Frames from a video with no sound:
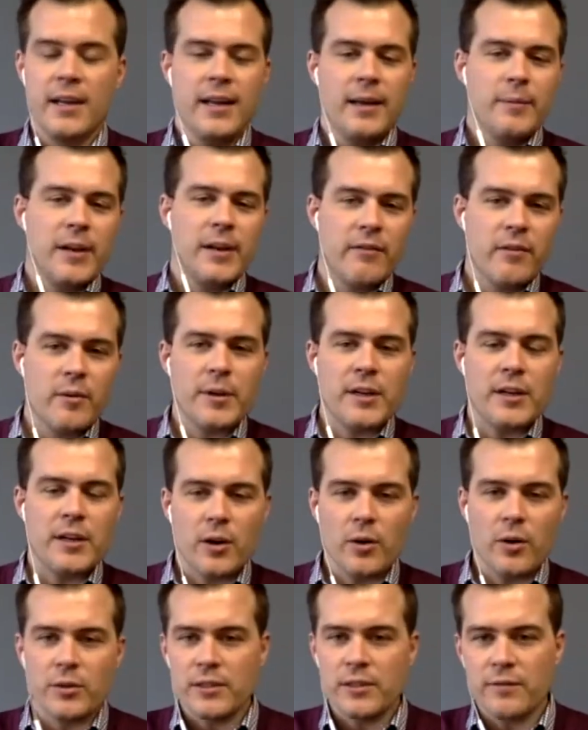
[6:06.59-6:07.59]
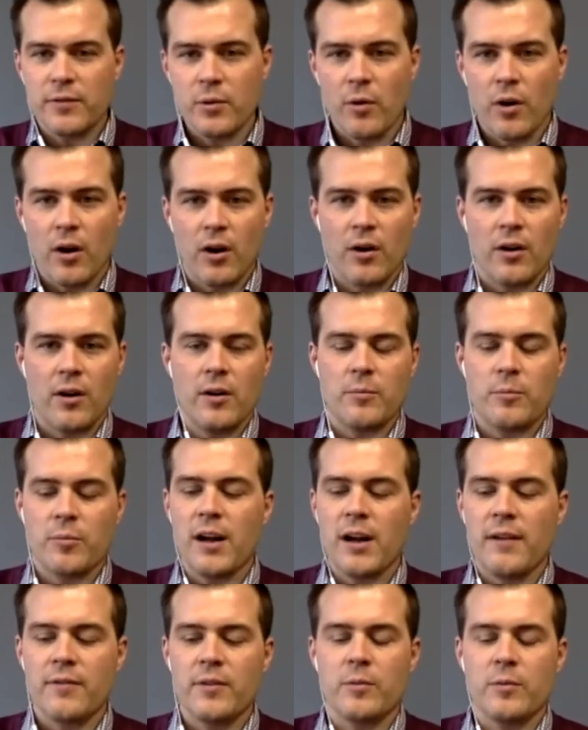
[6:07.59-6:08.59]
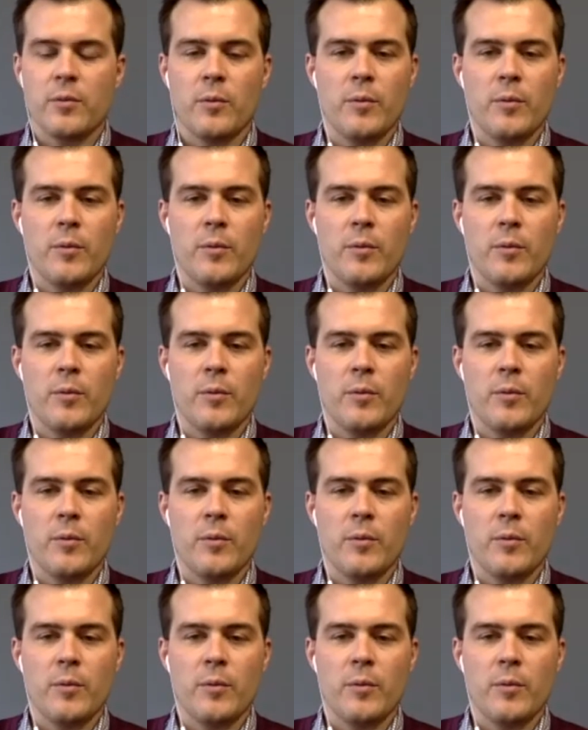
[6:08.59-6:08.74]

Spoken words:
and everybody knows if you are or aren't profitable,